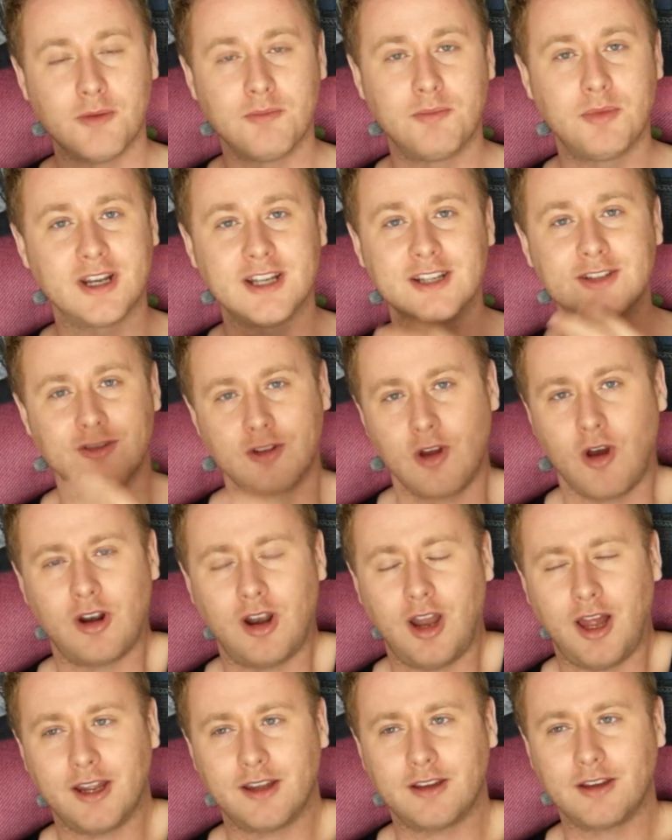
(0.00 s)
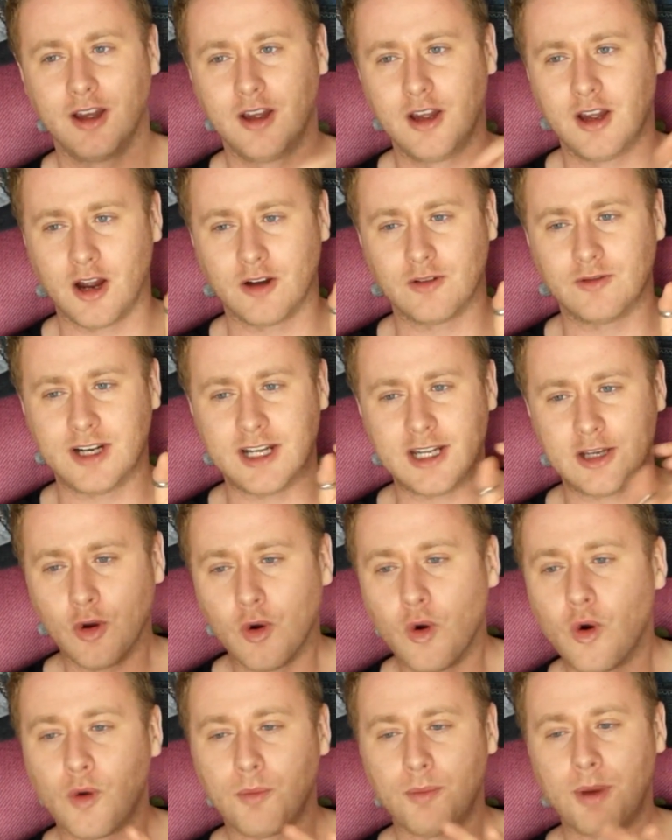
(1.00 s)
but it's not like a really
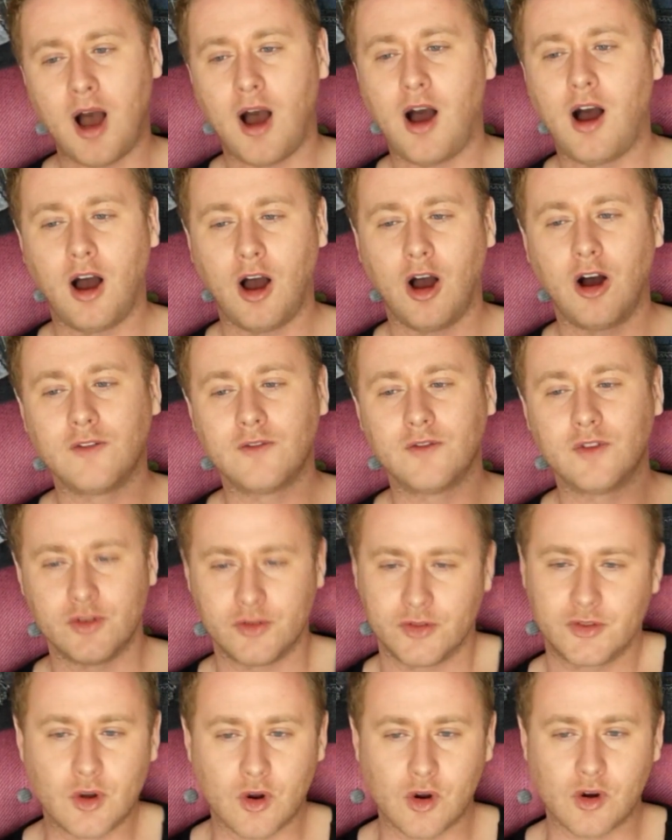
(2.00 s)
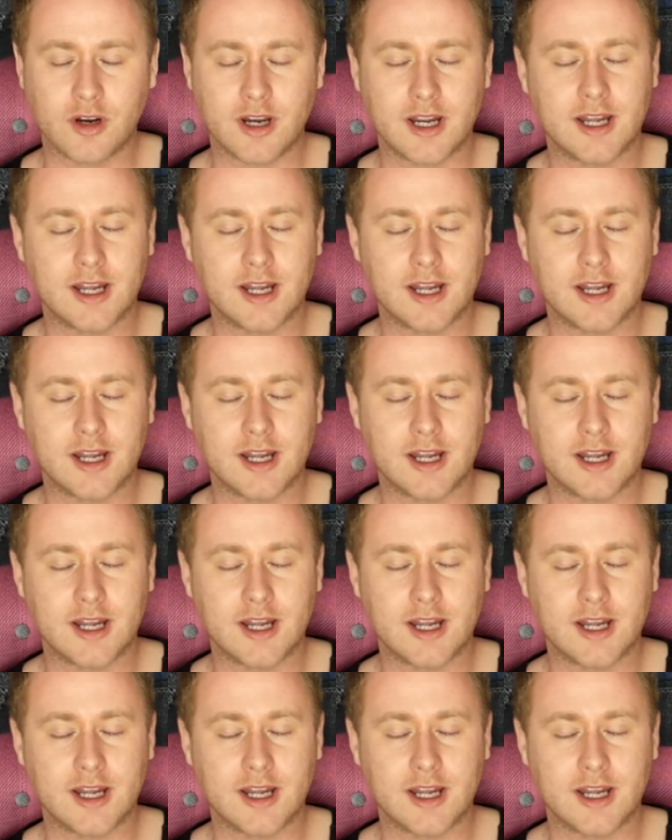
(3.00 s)
core part of the story.